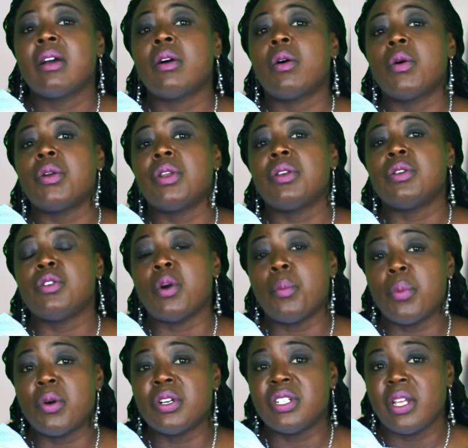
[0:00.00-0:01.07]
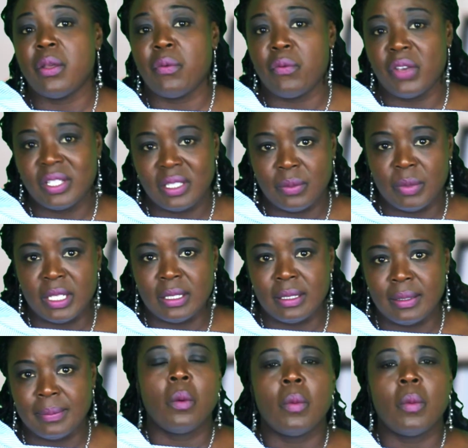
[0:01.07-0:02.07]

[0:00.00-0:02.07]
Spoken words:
on your bond investment.